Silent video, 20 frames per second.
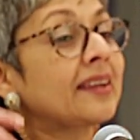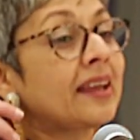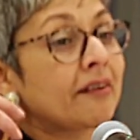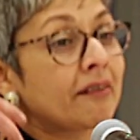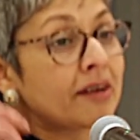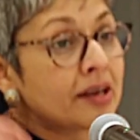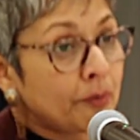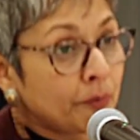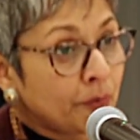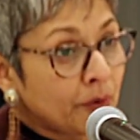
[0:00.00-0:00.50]

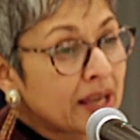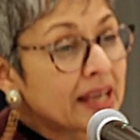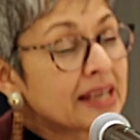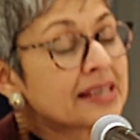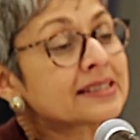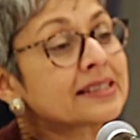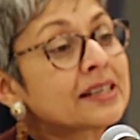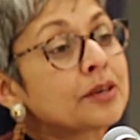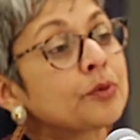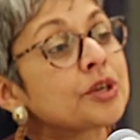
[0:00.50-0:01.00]
There are
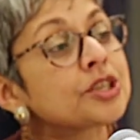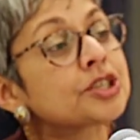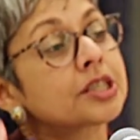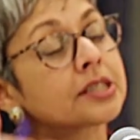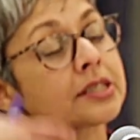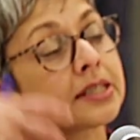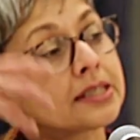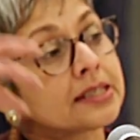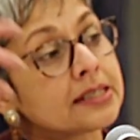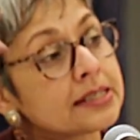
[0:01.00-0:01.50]
ways in which
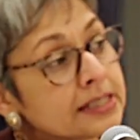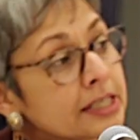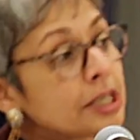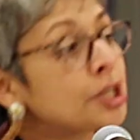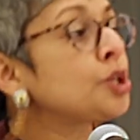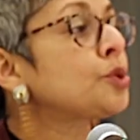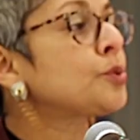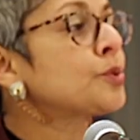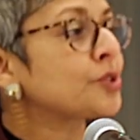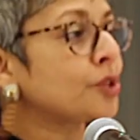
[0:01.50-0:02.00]
it
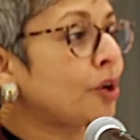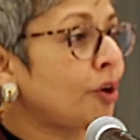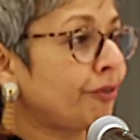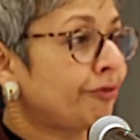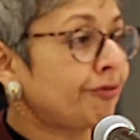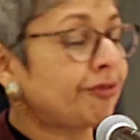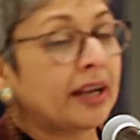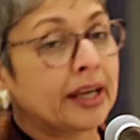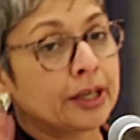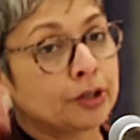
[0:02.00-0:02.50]
continues
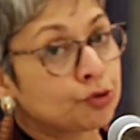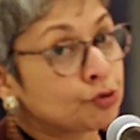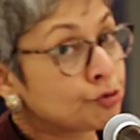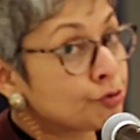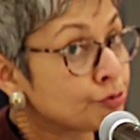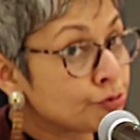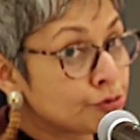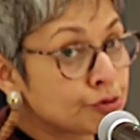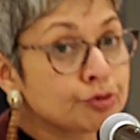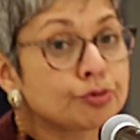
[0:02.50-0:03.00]
offline
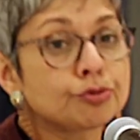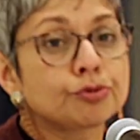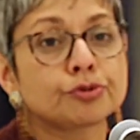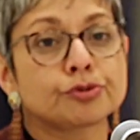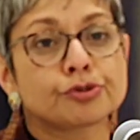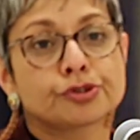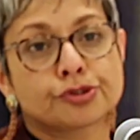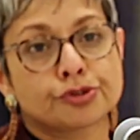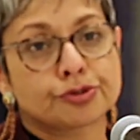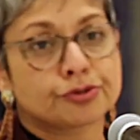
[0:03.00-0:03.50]
through
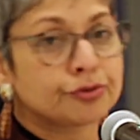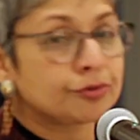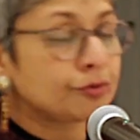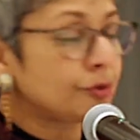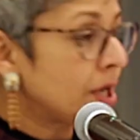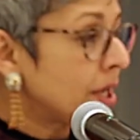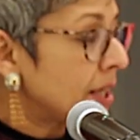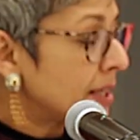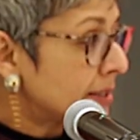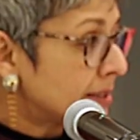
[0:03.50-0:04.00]
tools, through